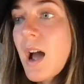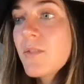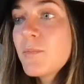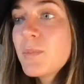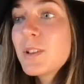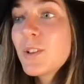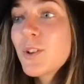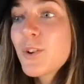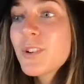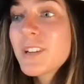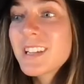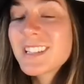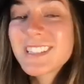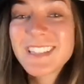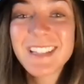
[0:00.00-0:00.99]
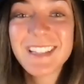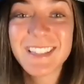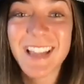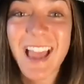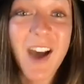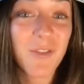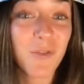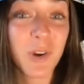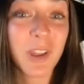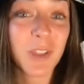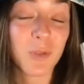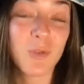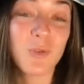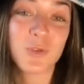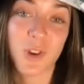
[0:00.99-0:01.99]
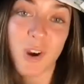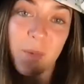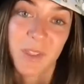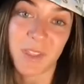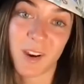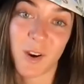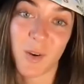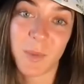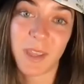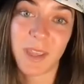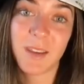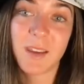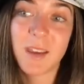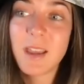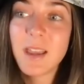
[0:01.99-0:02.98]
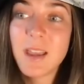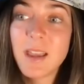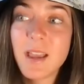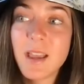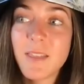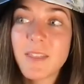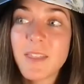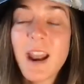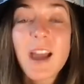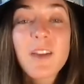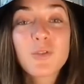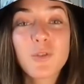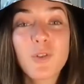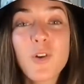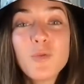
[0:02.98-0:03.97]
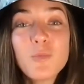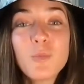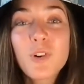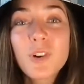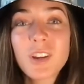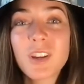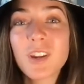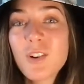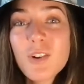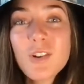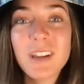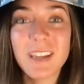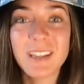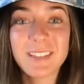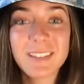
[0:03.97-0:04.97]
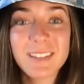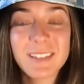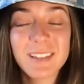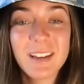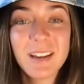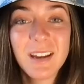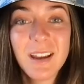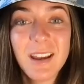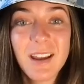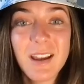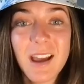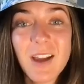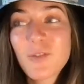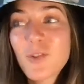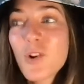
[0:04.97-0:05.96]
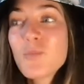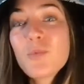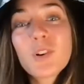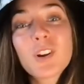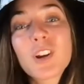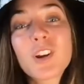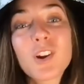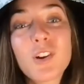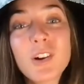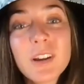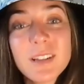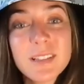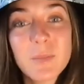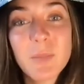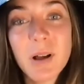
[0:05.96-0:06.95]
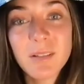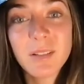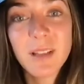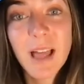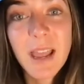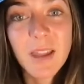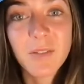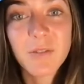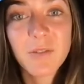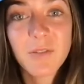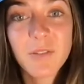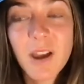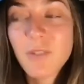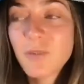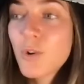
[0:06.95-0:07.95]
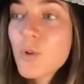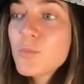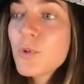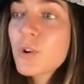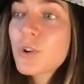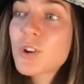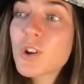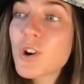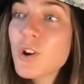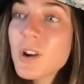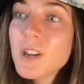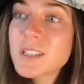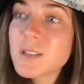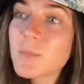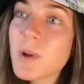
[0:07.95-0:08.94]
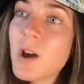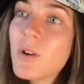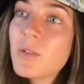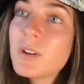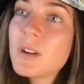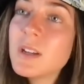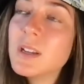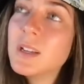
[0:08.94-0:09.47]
I've been learning since halfway through trauma therapy that I've grown more curious. I've grown more curious about life. I've grown more curious about